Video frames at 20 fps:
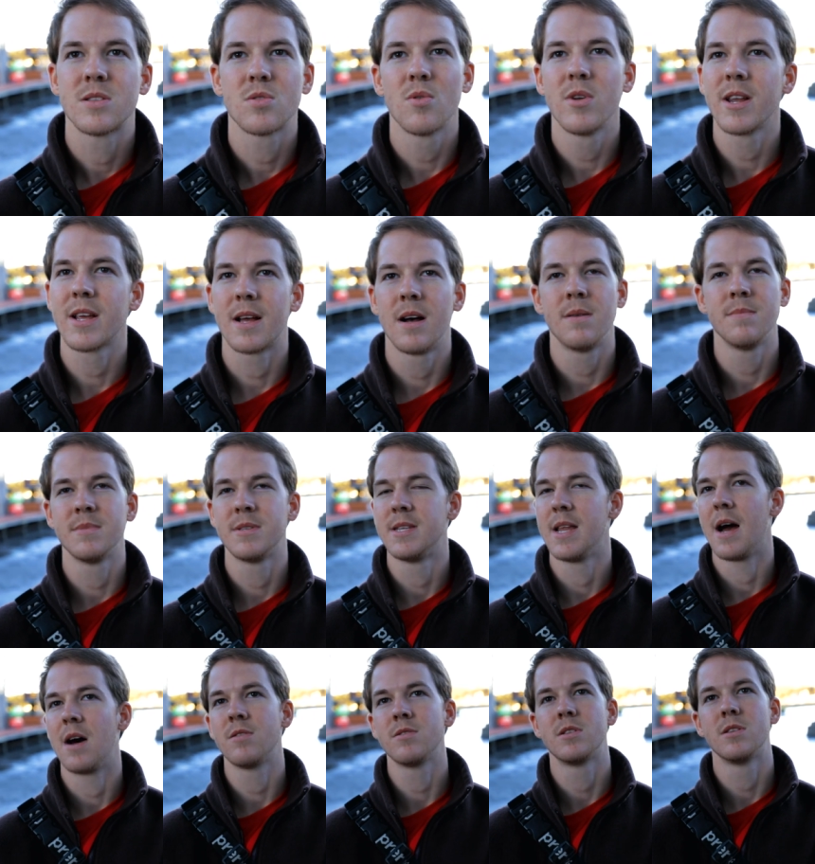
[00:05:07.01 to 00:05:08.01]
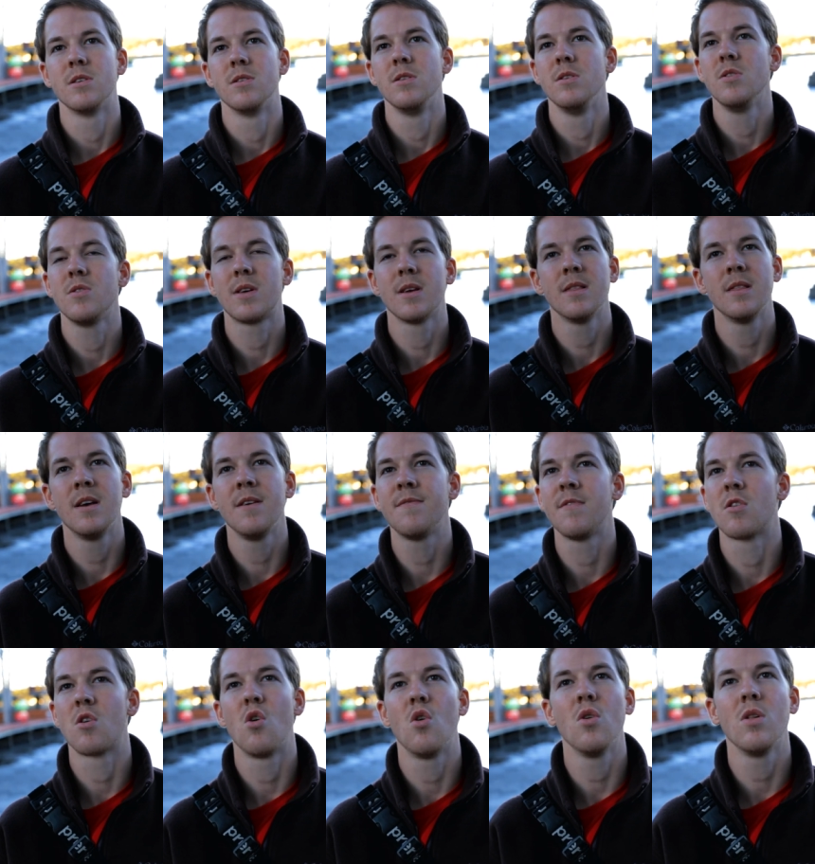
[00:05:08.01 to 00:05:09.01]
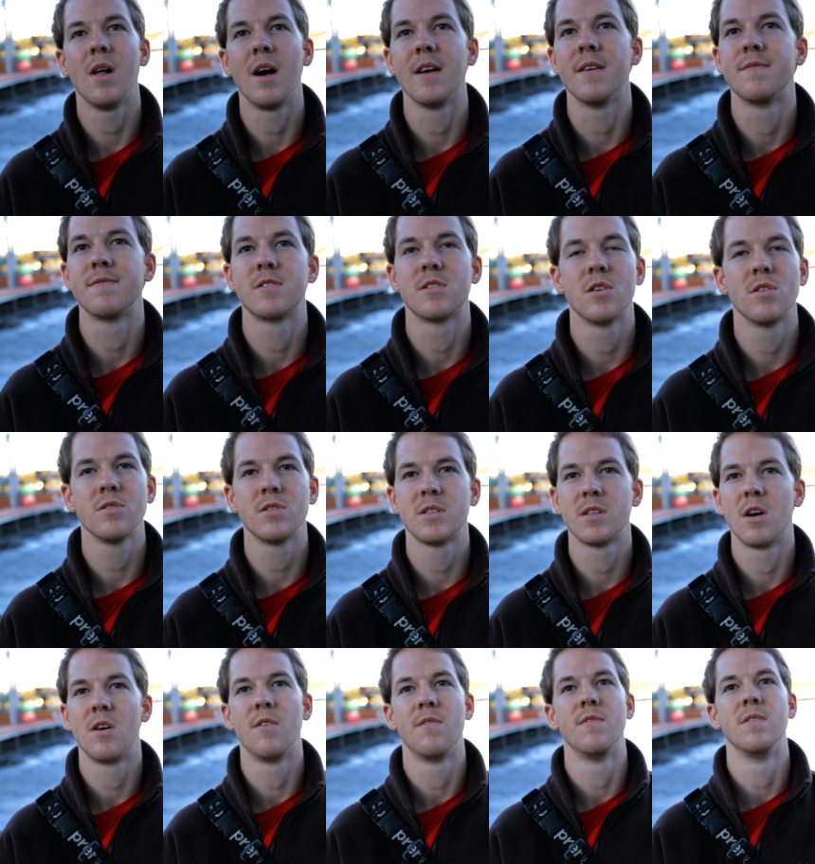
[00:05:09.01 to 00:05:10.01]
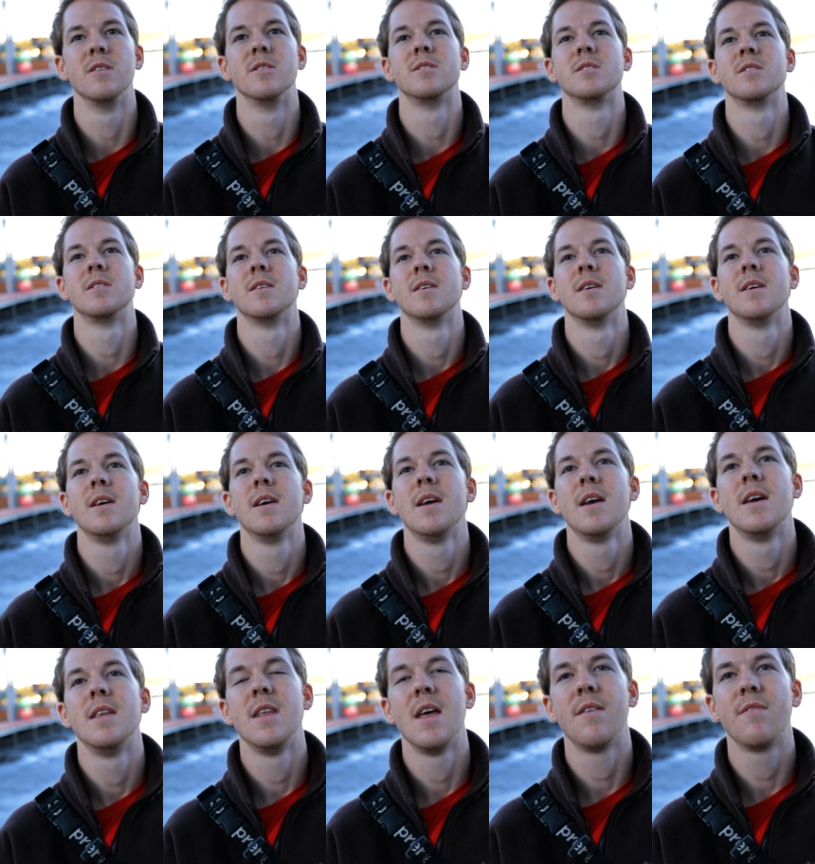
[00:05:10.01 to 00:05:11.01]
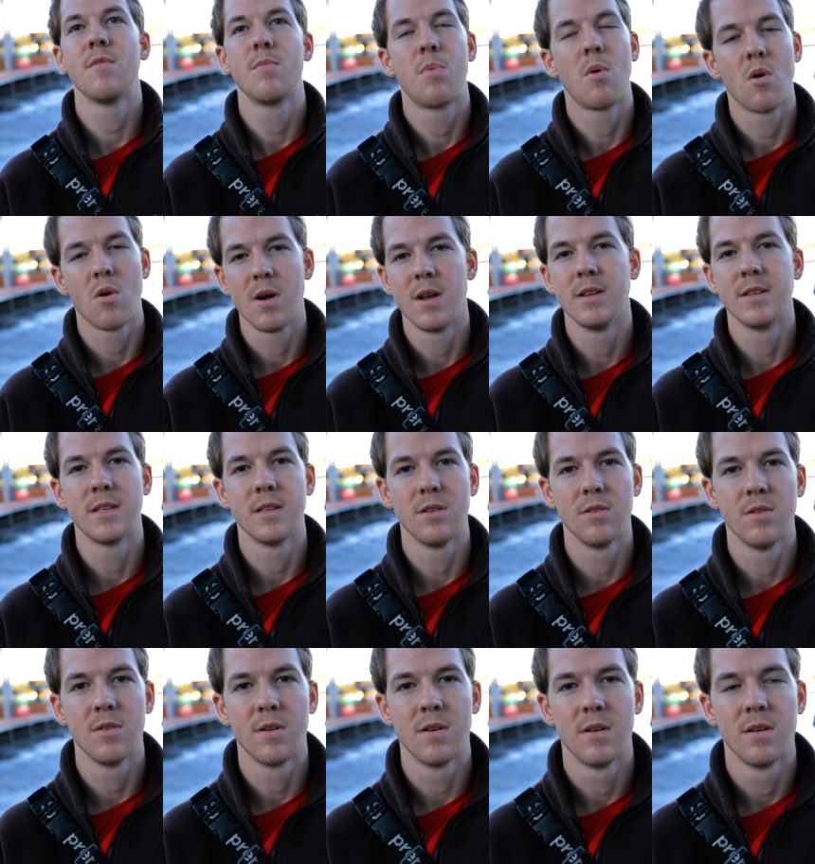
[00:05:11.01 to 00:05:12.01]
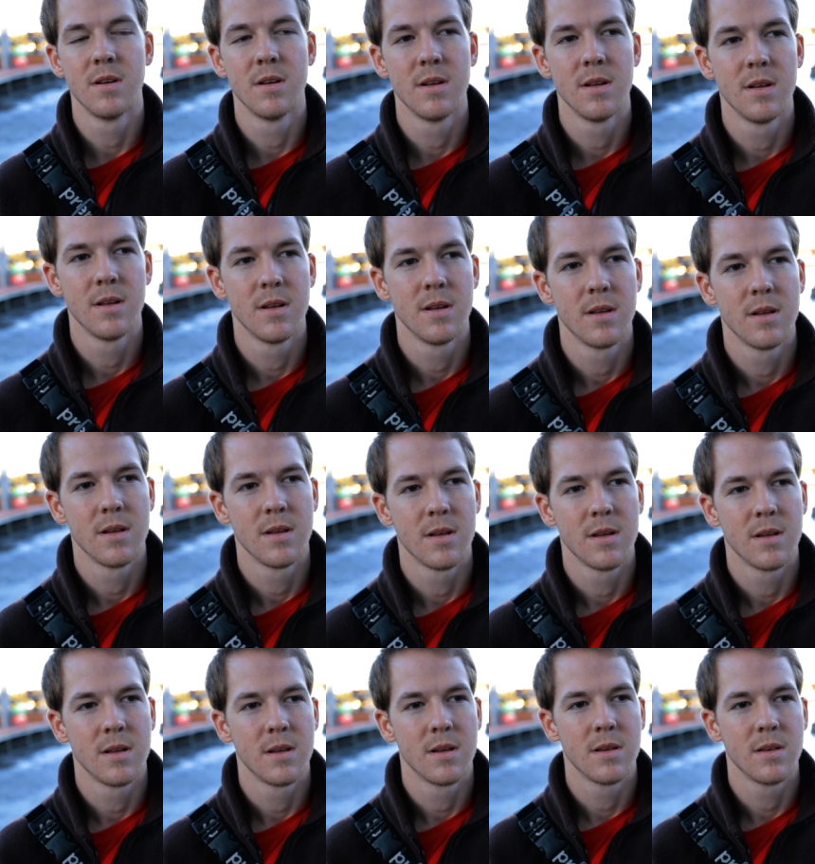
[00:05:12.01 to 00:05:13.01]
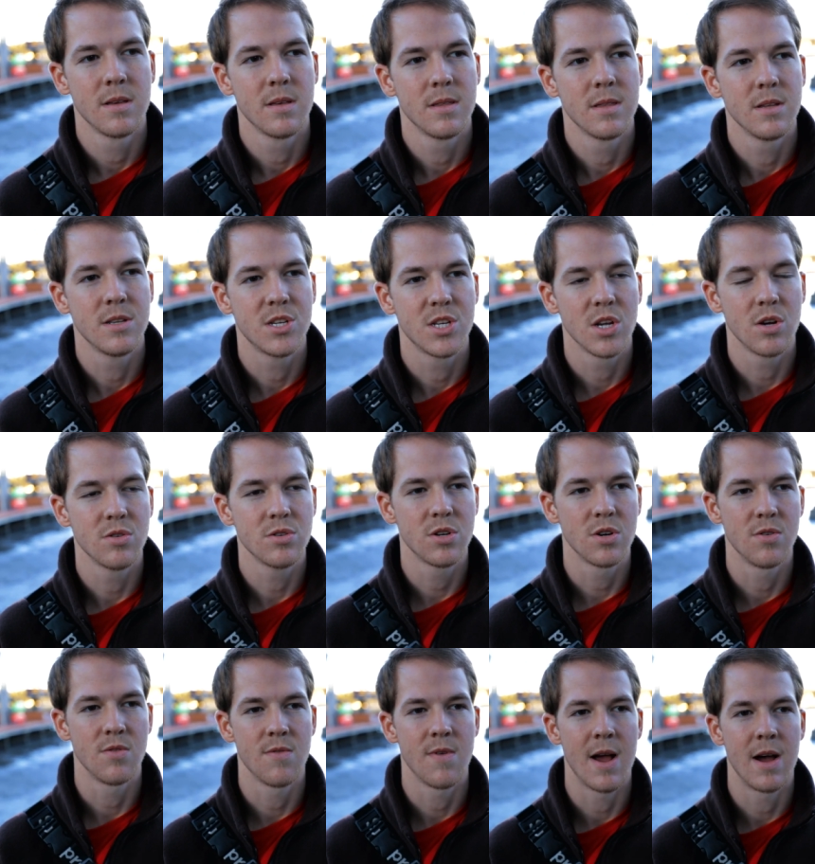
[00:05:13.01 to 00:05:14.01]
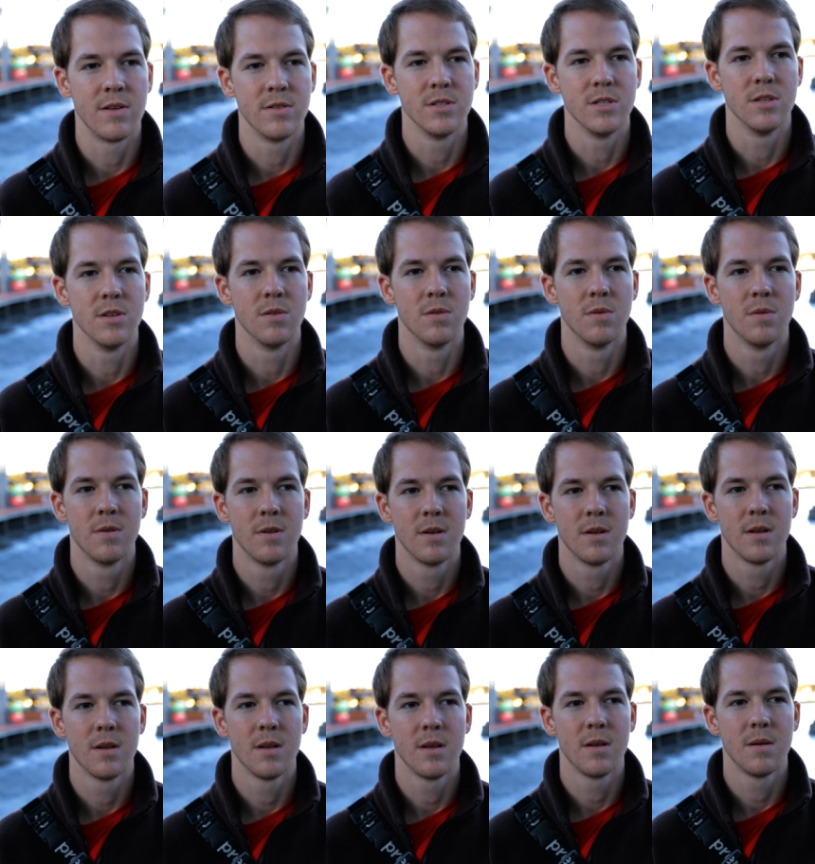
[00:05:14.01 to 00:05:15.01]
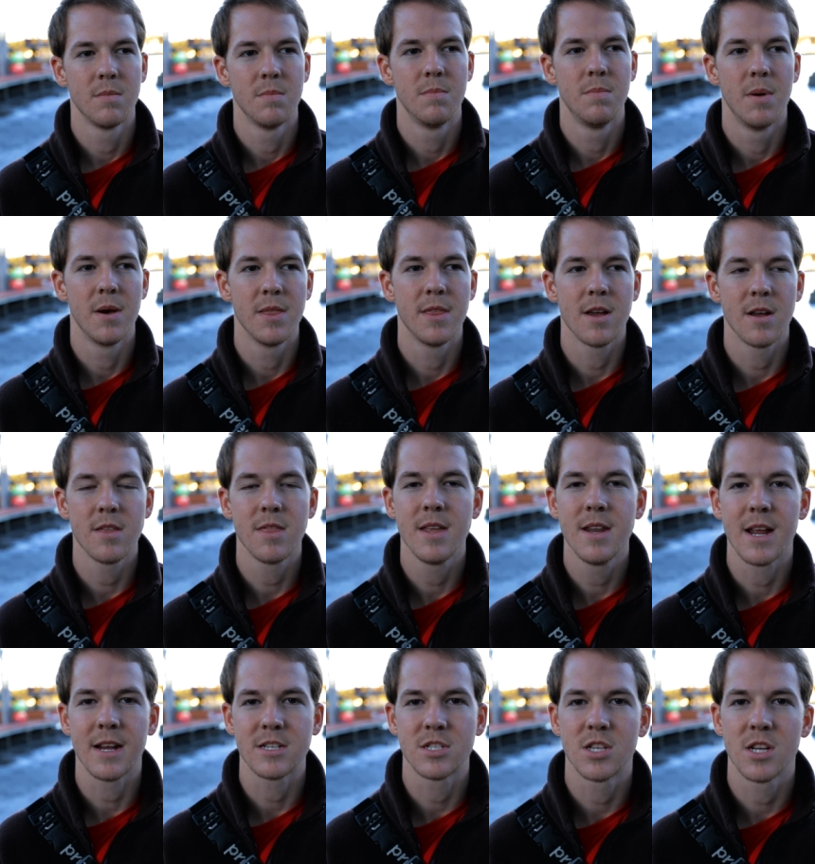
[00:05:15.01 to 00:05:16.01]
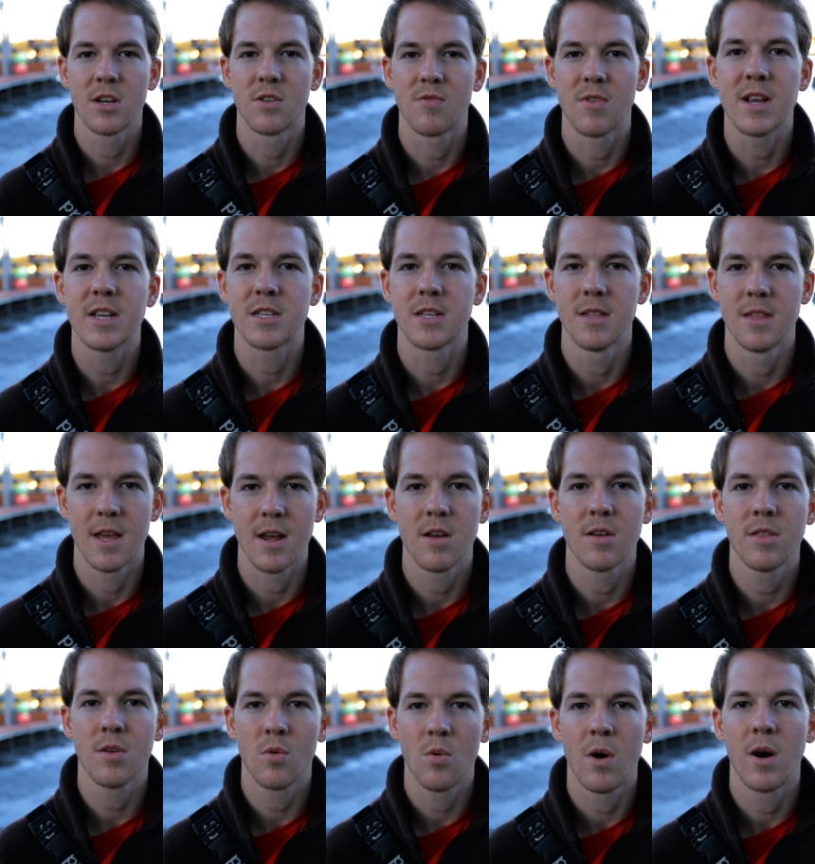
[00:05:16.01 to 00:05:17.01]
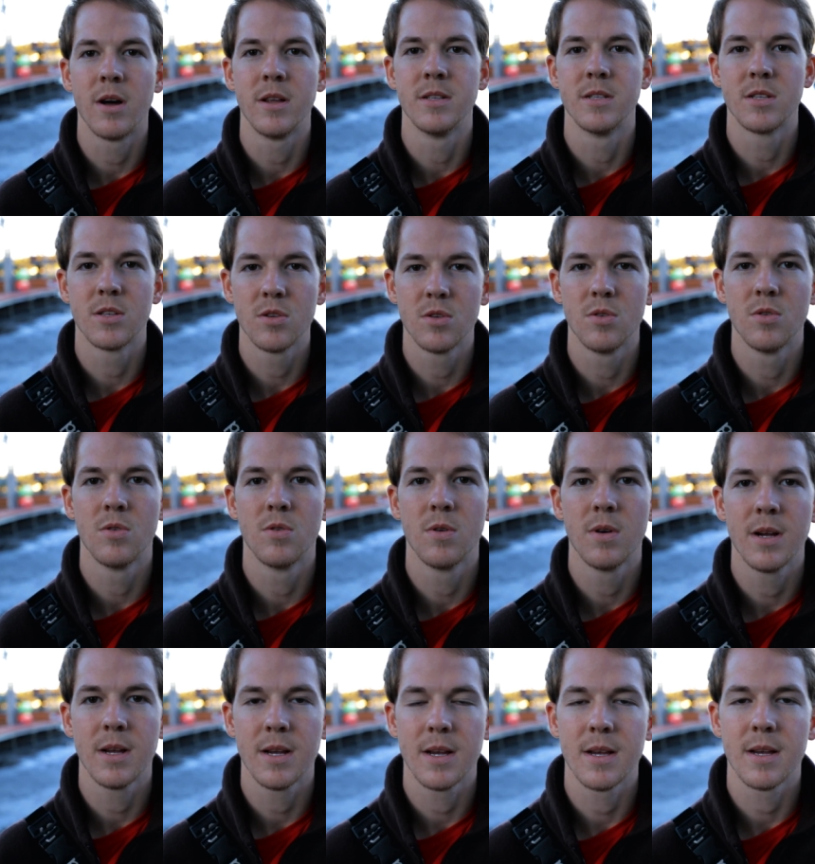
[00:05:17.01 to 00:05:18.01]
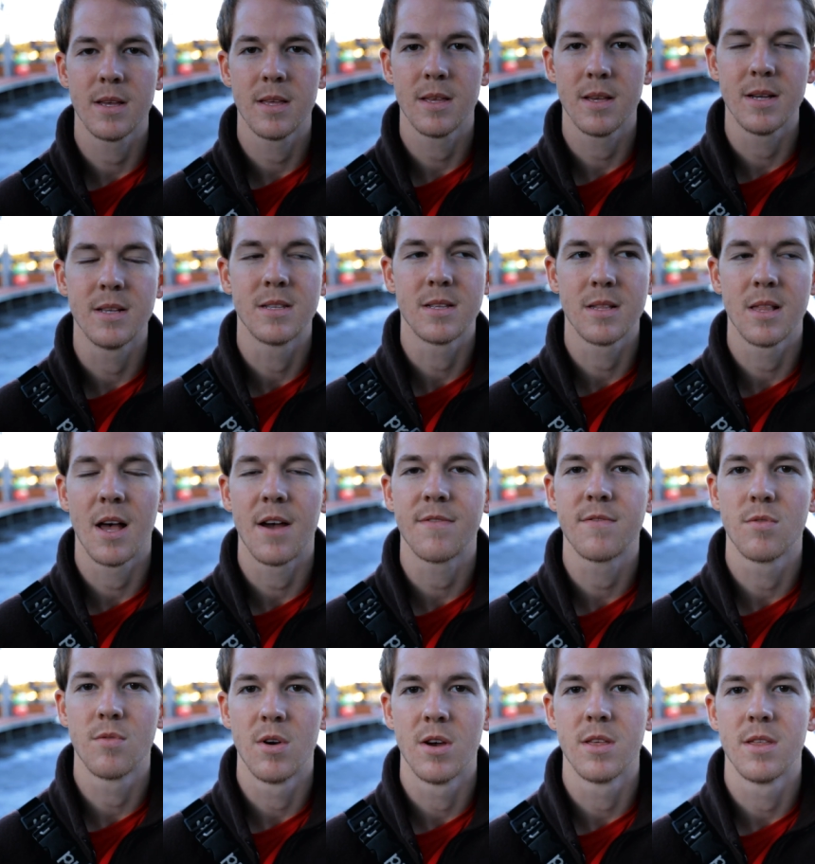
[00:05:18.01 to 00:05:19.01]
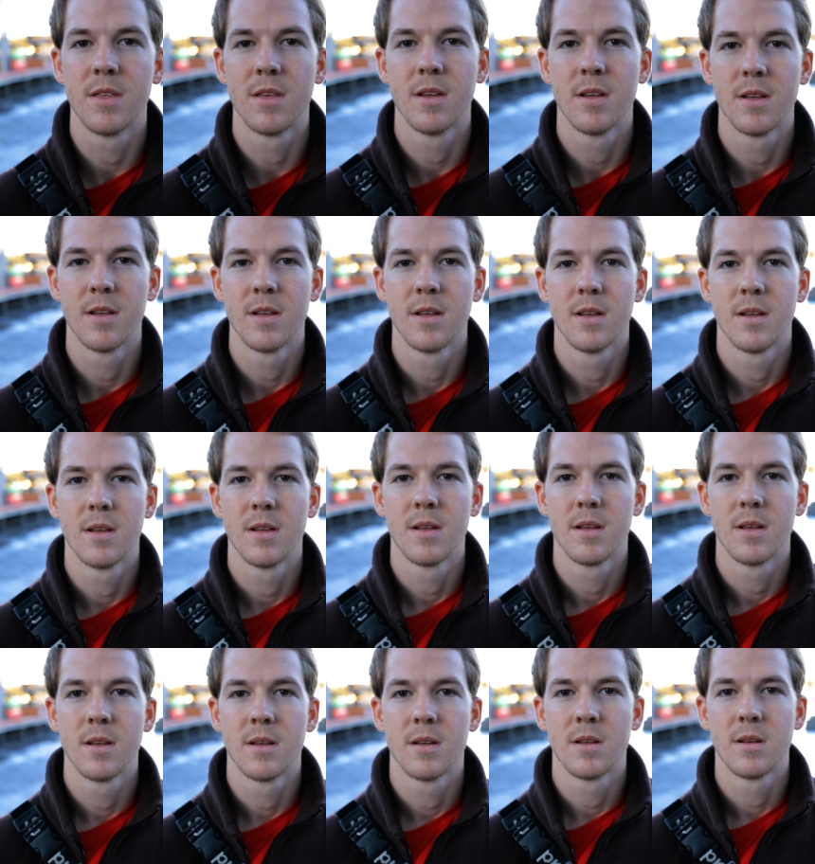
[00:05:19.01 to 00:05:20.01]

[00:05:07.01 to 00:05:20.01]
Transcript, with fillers: It's what it comes down to. You can live your whole yeah. life so selfish. Yeah. And never pour into the children around you but they're the next generation. They're the ones who it's left with. Hmm.